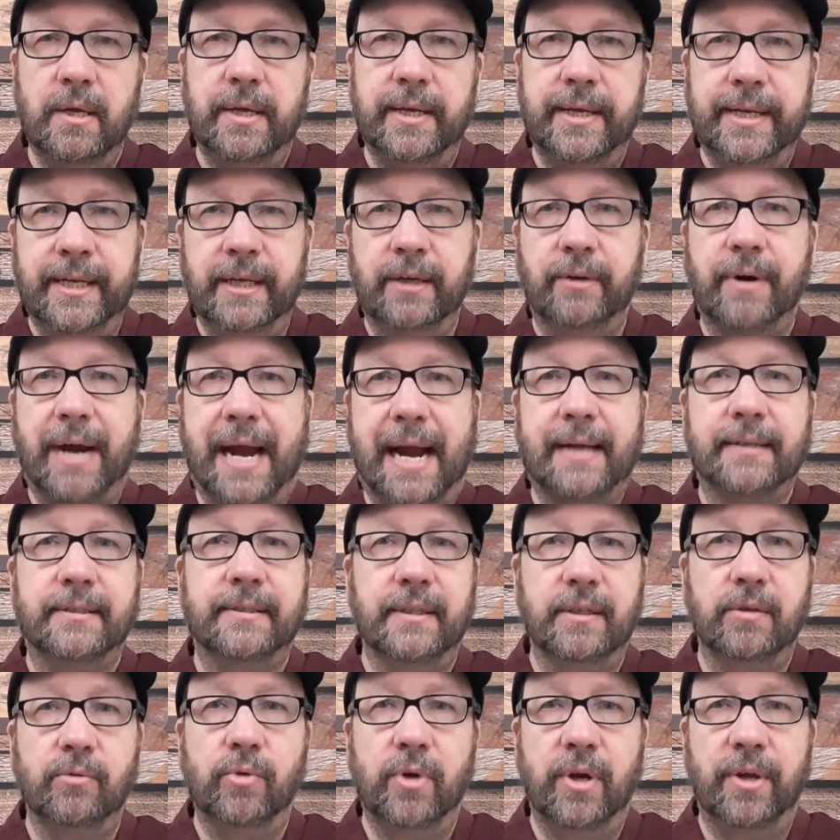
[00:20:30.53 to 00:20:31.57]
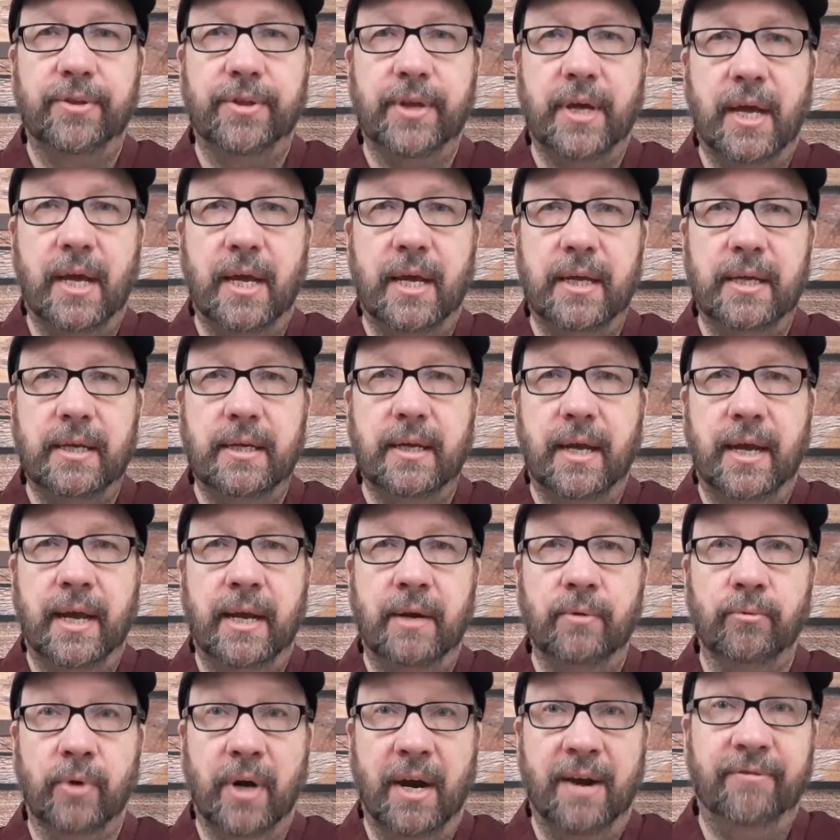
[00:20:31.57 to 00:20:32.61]
interacting with a
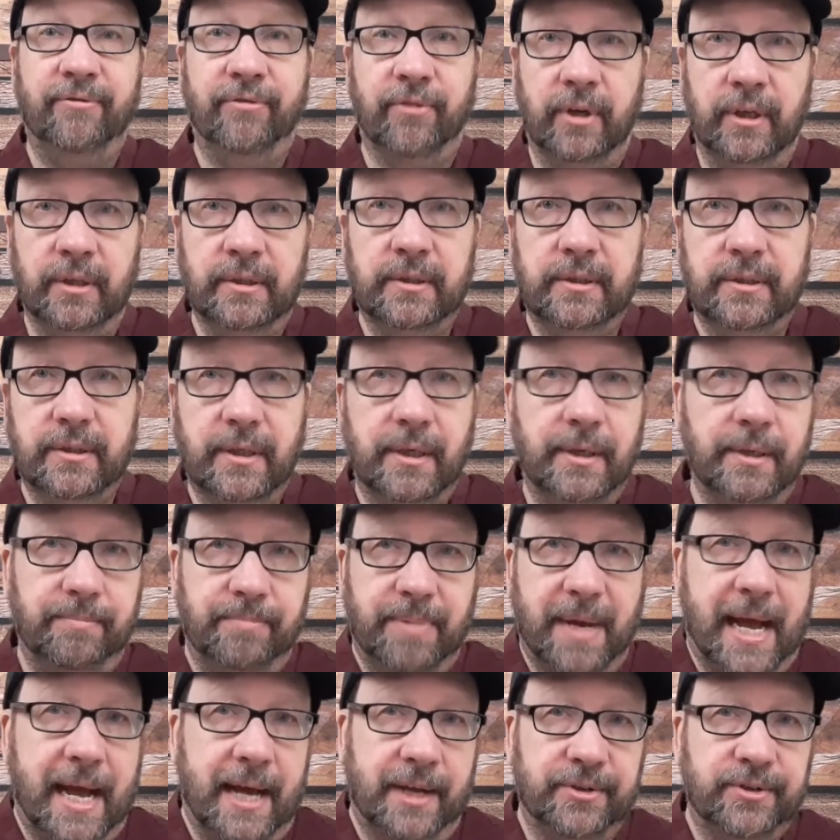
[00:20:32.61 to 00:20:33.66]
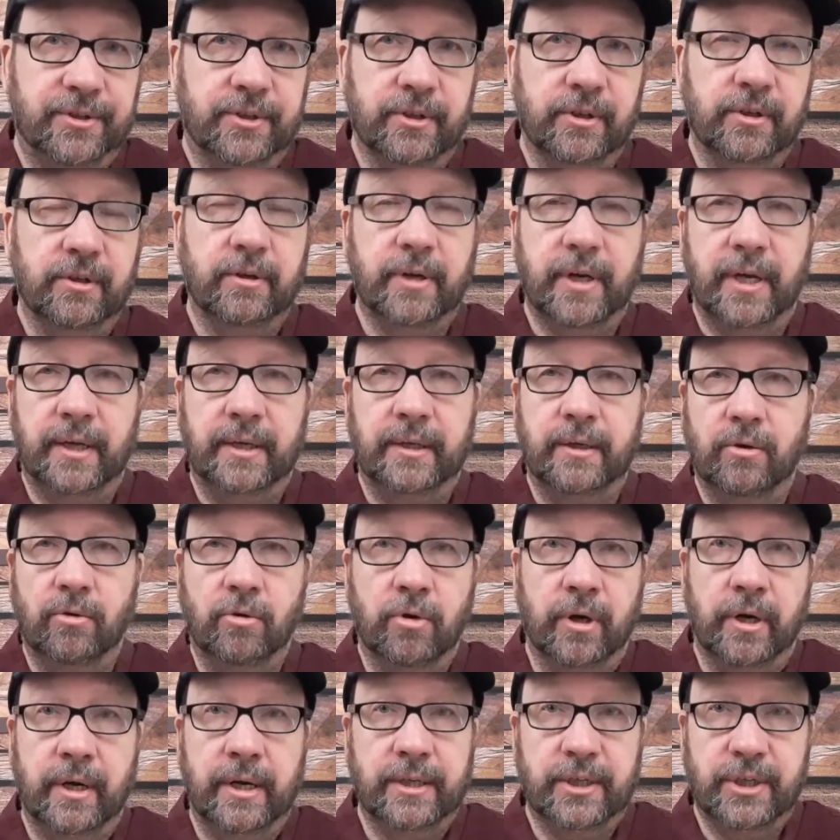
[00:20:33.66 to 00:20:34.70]
reverend, a pastor,
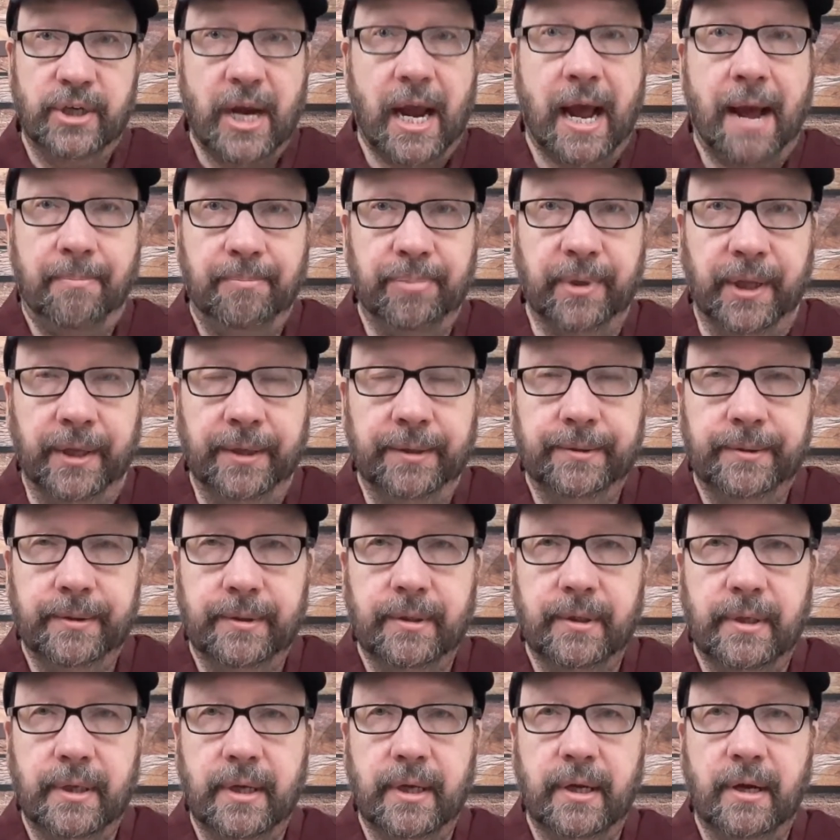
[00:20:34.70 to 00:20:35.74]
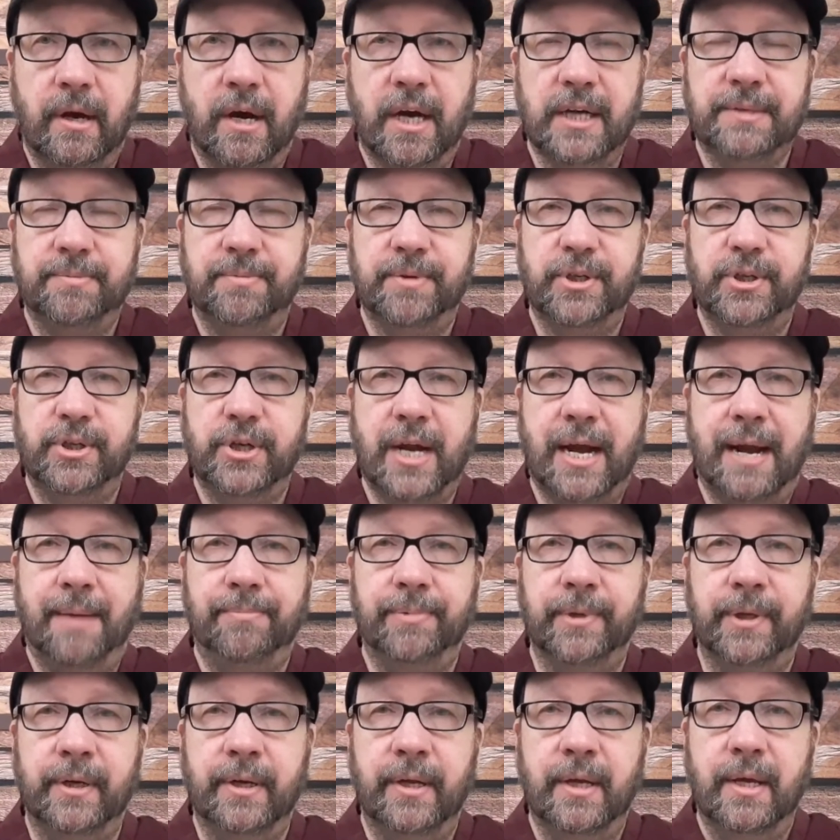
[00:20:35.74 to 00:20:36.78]
or a chaplain, a hospice
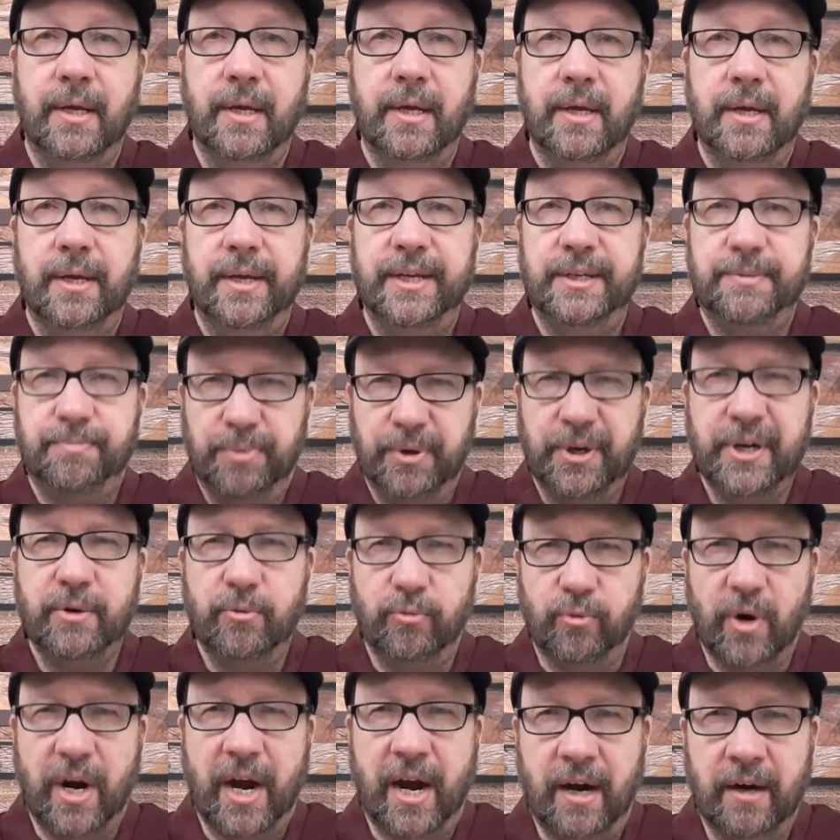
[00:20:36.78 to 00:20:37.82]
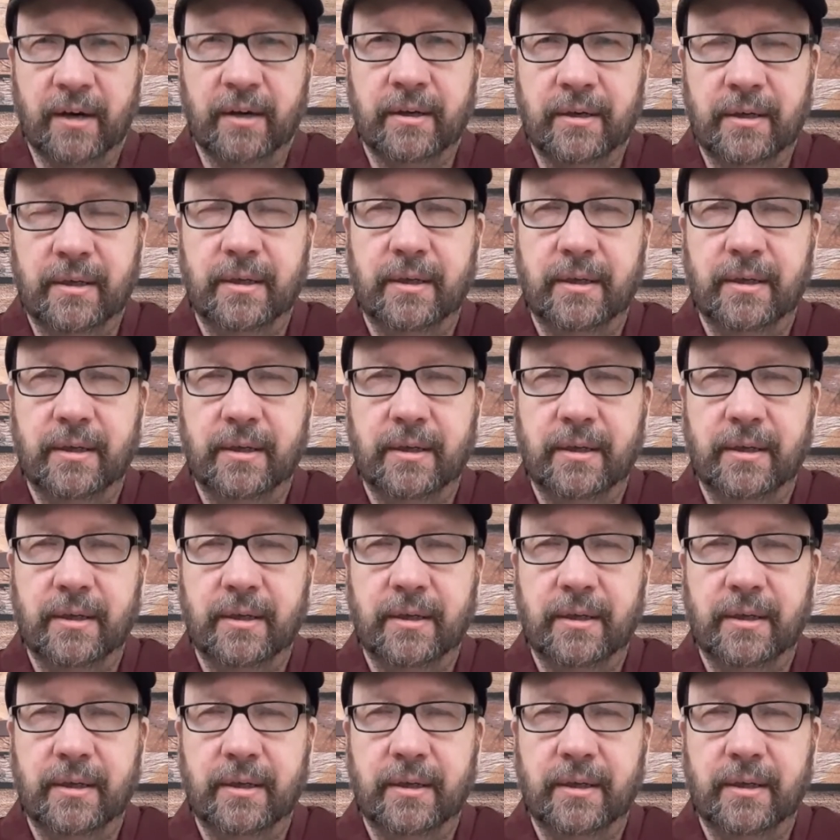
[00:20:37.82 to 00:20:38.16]
chaplain, is pretty rare